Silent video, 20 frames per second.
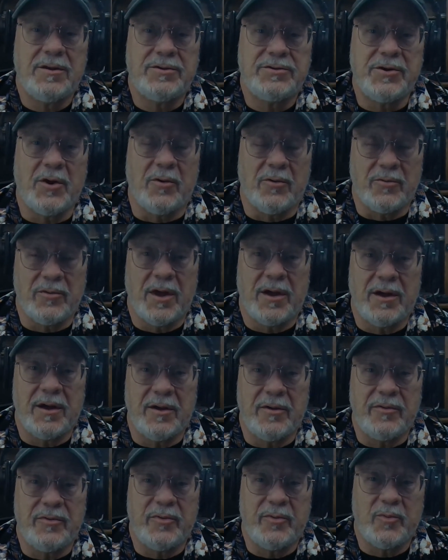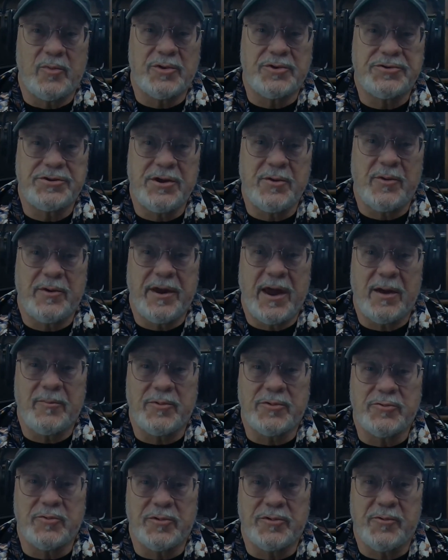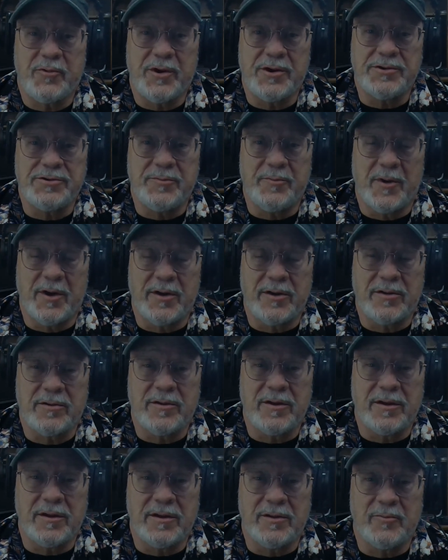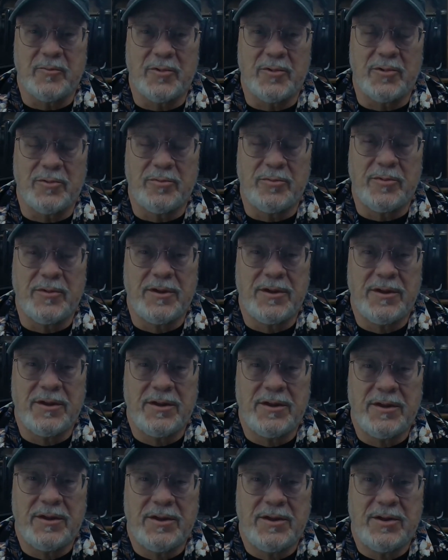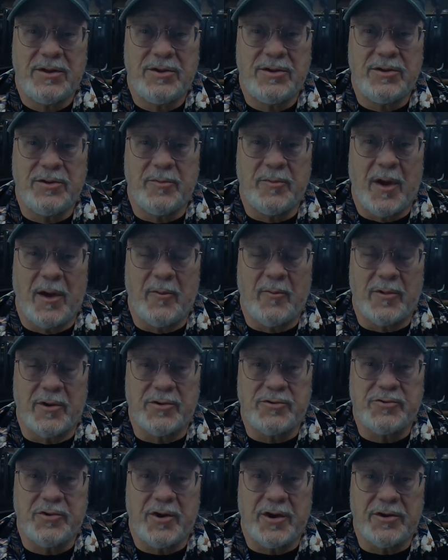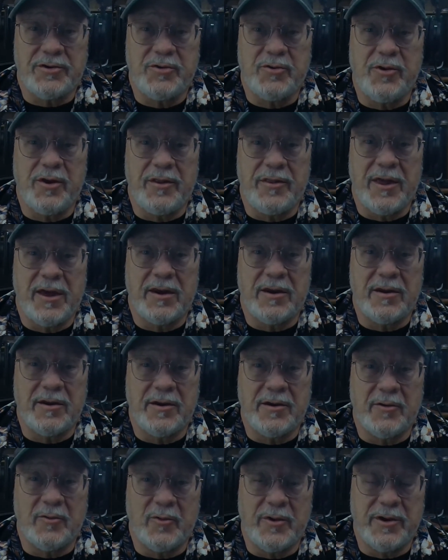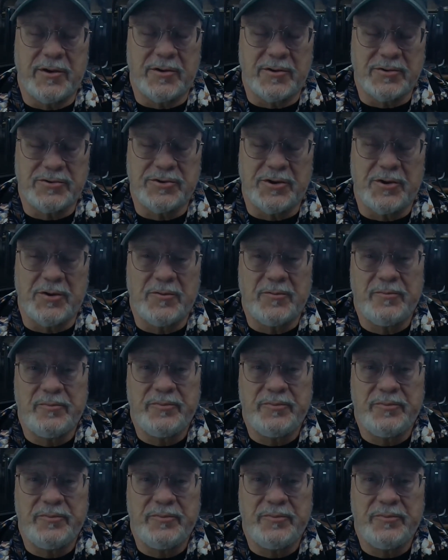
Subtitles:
So we'll see what happens with Crazy Mike, and you might want to try tuning that in a week or so.